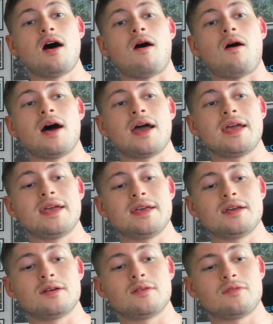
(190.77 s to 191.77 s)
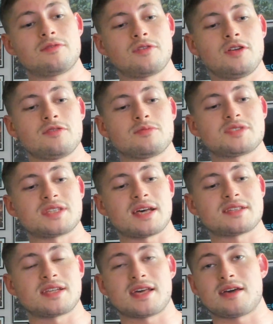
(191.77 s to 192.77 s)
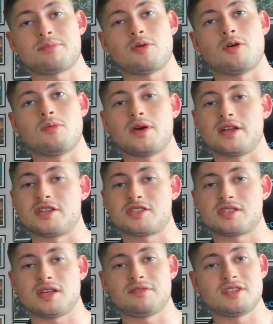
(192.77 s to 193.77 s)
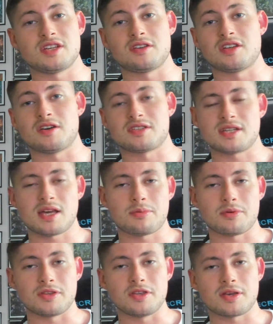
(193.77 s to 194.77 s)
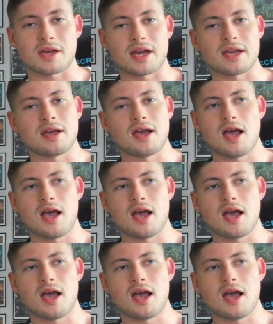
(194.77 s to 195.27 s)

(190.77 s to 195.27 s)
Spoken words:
I flew from Stansted Airport, which if you don't know, it's an airport in the UK,